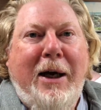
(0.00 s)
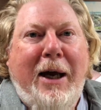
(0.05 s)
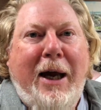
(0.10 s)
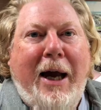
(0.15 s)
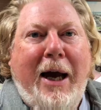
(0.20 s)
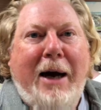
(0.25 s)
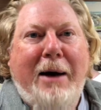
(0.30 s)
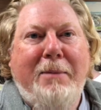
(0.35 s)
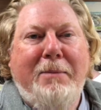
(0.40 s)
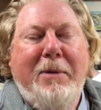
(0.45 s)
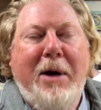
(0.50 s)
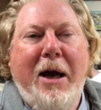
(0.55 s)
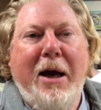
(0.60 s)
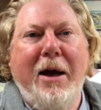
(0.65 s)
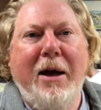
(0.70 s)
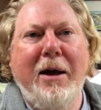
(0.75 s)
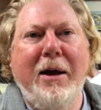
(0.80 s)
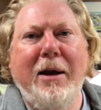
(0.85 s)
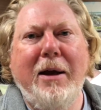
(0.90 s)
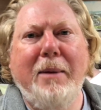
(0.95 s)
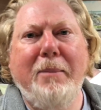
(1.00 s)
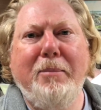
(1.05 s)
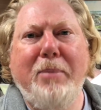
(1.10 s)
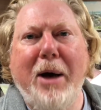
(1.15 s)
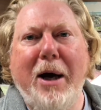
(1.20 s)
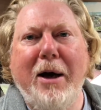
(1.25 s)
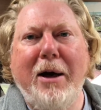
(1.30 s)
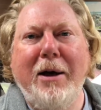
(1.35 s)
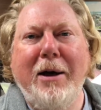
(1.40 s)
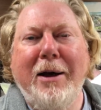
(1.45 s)

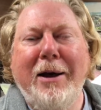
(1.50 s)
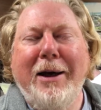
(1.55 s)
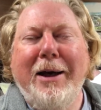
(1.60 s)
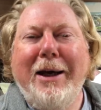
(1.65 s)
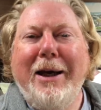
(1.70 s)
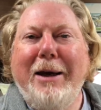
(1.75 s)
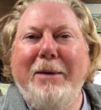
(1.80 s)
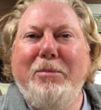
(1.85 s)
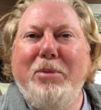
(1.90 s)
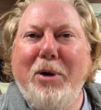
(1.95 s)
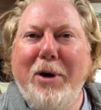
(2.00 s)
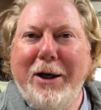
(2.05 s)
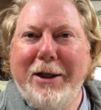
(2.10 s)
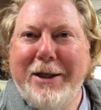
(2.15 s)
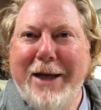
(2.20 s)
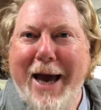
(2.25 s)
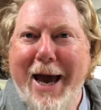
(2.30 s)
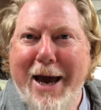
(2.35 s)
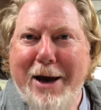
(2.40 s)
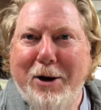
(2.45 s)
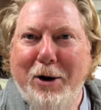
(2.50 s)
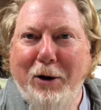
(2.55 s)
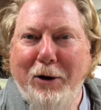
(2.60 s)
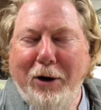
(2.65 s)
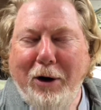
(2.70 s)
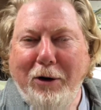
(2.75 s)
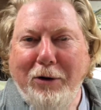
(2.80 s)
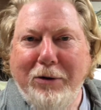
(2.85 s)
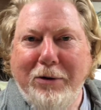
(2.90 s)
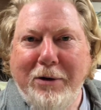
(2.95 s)
But he put his aircon
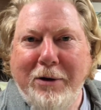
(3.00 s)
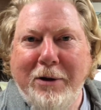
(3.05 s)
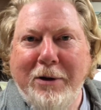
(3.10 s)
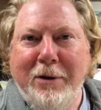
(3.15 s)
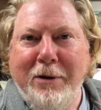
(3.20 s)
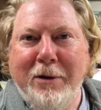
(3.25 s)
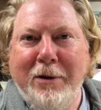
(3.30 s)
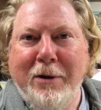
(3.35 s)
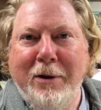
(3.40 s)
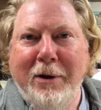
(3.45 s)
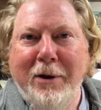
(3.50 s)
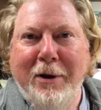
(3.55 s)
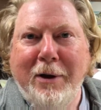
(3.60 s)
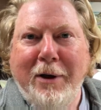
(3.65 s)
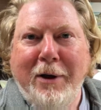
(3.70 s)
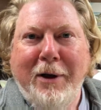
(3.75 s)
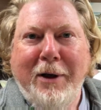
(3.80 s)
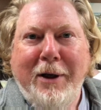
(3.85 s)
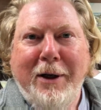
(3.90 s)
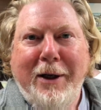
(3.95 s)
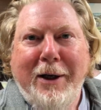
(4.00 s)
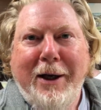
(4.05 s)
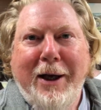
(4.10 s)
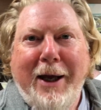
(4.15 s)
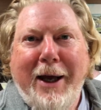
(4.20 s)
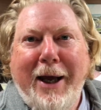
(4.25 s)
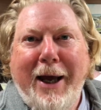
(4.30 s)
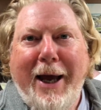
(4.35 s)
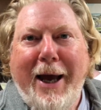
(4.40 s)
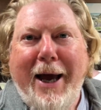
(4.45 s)
on,
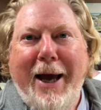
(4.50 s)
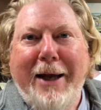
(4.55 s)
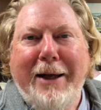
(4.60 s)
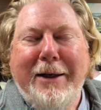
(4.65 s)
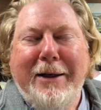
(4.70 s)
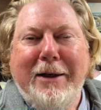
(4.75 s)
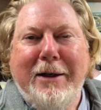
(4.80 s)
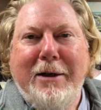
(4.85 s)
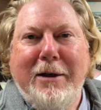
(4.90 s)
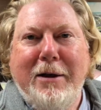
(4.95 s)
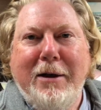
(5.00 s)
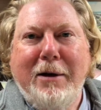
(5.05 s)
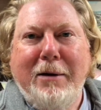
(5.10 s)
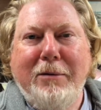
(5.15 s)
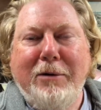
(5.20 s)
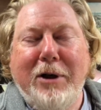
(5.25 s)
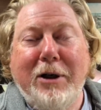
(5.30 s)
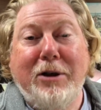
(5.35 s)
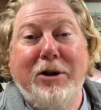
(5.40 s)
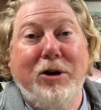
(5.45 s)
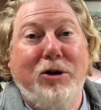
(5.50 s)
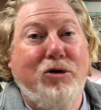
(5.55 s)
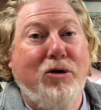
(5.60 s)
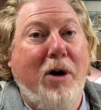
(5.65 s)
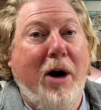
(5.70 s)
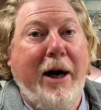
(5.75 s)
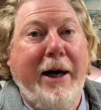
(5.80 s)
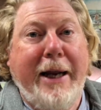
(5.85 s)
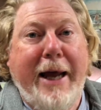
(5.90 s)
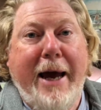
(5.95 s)
and just to
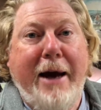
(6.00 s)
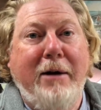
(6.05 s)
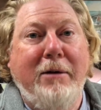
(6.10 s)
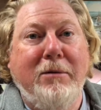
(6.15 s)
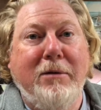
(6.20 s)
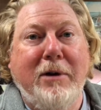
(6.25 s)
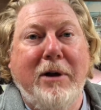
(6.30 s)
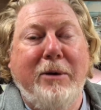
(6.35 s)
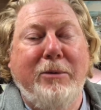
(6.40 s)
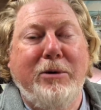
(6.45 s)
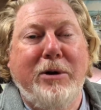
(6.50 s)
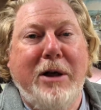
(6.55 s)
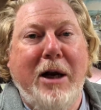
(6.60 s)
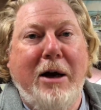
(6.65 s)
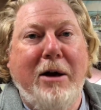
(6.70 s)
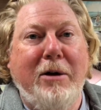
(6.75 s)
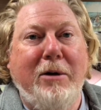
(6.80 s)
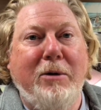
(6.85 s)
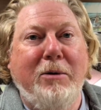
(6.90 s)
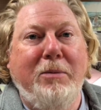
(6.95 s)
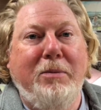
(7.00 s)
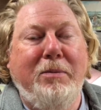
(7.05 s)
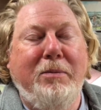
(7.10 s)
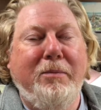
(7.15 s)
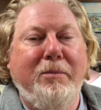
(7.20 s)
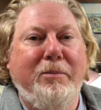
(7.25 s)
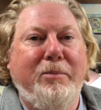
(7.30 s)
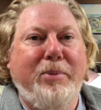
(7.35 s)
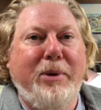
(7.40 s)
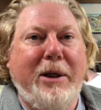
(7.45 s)
try it out, there was no
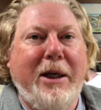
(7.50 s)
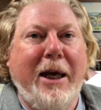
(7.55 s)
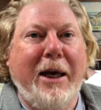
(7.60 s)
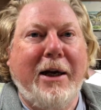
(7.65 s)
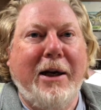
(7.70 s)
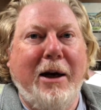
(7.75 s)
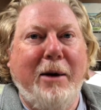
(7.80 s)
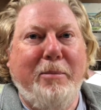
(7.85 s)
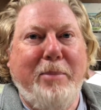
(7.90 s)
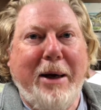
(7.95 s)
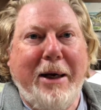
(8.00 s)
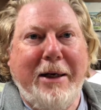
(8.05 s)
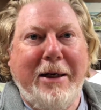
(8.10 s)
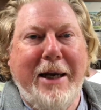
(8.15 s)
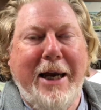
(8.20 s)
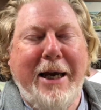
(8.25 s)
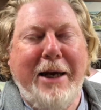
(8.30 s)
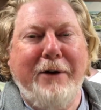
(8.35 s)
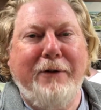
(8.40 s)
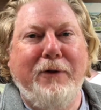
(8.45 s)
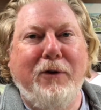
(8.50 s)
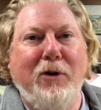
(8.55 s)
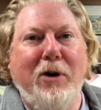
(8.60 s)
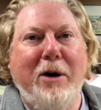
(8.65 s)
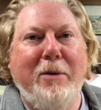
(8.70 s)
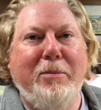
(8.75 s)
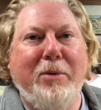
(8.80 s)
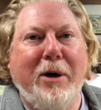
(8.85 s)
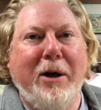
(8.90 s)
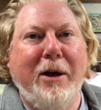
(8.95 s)
particular big need for
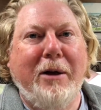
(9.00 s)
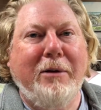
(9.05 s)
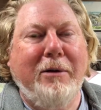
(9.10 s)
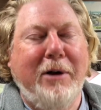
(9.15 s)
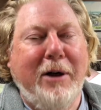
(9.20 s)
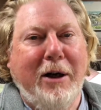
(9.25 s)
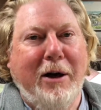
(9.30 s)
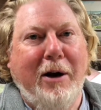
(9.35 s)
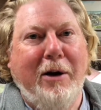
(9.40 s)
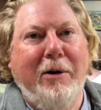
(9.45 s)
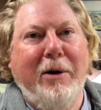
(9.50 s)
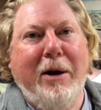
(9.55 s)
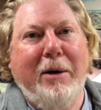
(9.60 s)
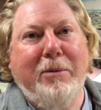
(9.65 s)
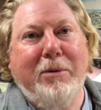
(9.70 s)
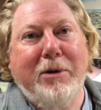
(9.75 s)
it, but it